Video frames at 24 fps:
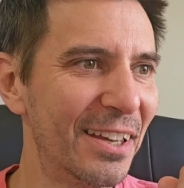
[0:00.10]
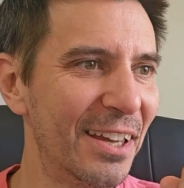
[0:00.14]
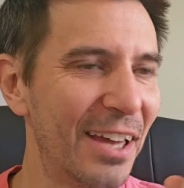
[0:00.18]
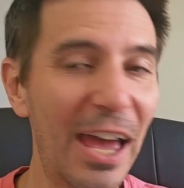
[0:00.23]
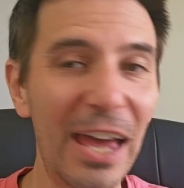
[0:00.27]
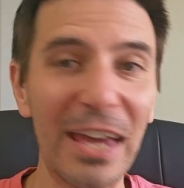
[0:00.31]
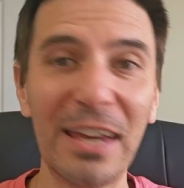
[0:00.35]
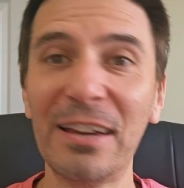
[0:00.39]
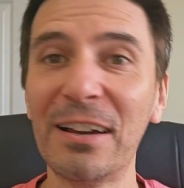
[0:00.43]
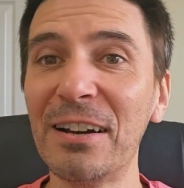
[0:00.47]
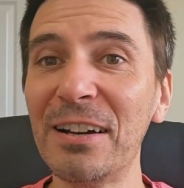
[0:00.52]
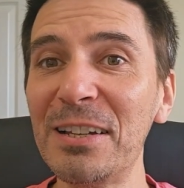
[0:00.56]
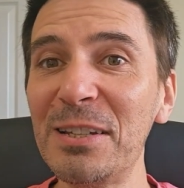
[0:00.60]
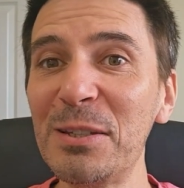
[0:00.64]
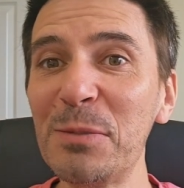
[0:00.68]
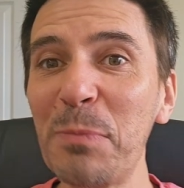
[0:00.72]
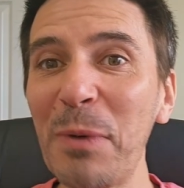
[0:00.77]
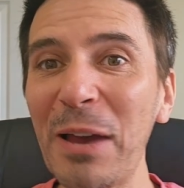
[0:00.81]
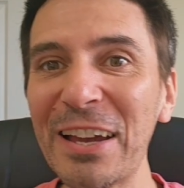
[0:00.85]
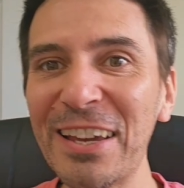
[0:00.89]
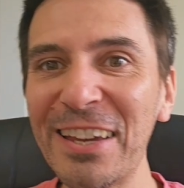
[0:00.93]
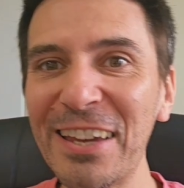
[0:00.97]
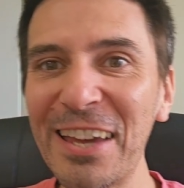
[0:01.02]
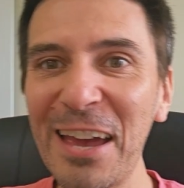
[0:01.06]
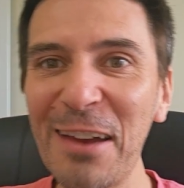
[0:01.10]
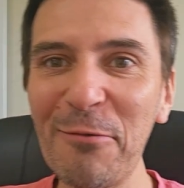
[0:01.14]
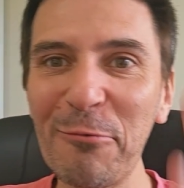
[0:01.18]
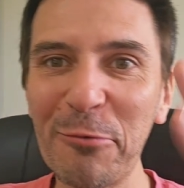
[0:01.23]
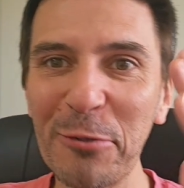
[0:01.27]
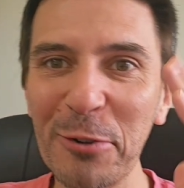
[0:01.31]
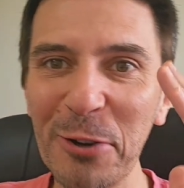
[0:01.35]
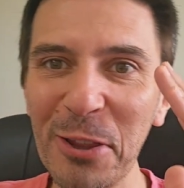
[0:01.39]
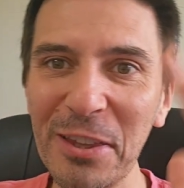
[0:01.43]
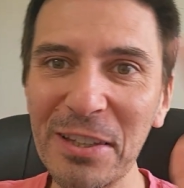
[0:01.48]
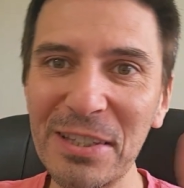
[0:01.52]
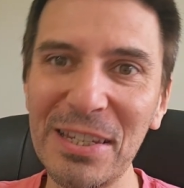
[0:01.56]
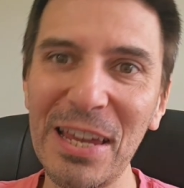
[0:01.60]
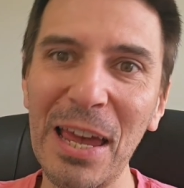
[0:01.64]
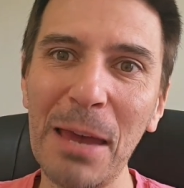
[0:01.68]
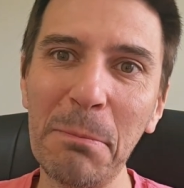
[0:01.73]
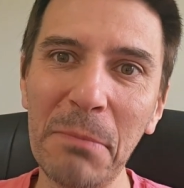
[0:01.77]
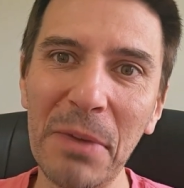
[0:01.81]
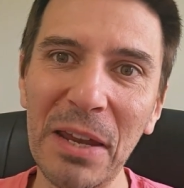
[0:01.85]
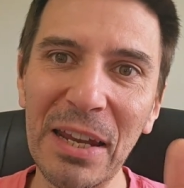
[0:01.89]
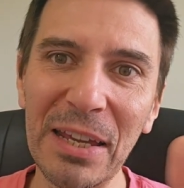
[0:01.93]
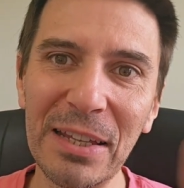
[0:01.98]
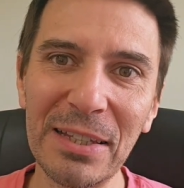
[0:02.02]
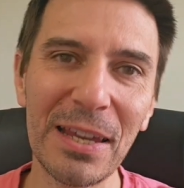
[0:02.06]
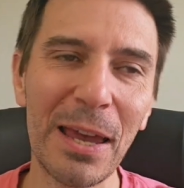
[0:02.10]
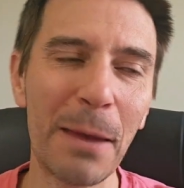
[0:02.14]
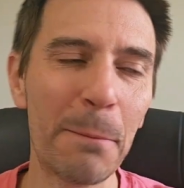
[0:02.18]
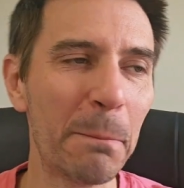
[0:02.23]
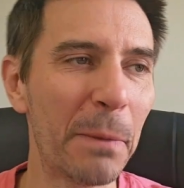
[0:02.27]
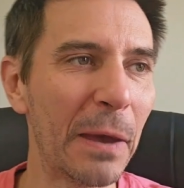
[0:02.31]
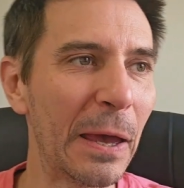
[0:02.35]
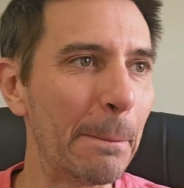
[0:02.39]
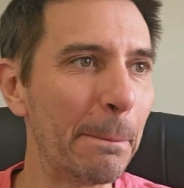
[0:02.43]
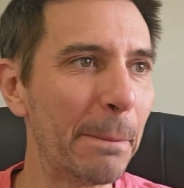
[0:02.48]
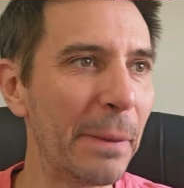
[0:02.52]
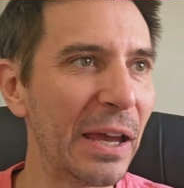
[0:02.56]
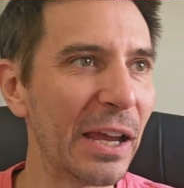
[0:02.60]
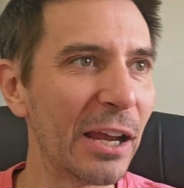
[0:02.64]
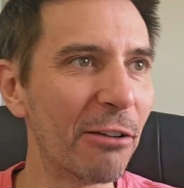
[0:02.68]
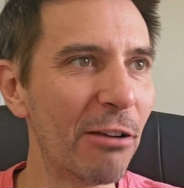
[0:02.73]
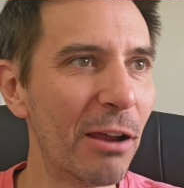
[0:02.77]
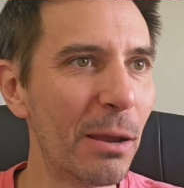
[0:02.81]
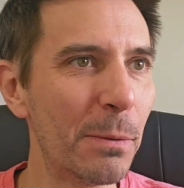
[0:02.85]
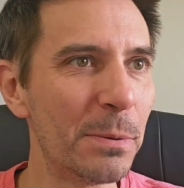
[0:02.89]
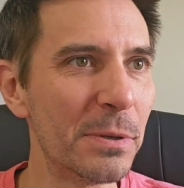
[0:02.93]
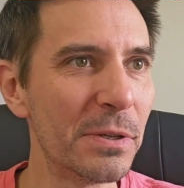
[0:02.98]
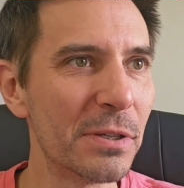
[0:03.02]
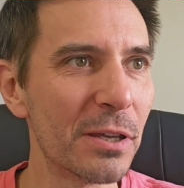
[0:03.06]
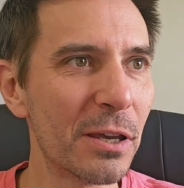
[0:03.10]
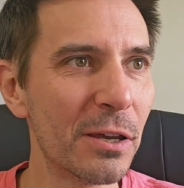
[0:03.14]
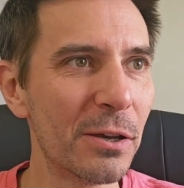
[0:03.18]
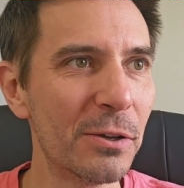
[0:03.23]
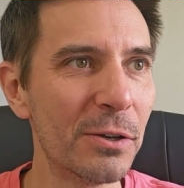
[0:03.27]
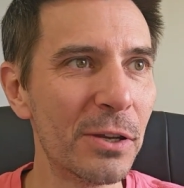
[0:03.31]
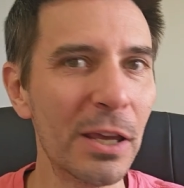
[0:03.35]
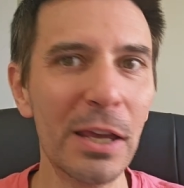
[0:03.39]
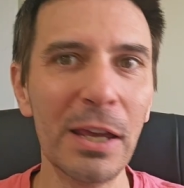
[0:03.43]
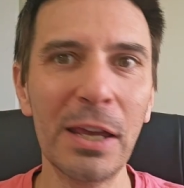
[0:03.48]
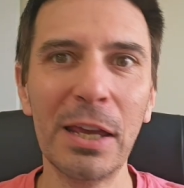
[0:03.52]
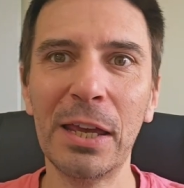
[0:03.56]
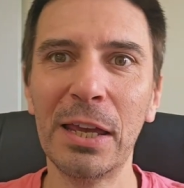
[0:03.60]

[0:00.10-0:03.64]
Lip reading: Hey guys, back again for another 10-minute, £10 banger episode.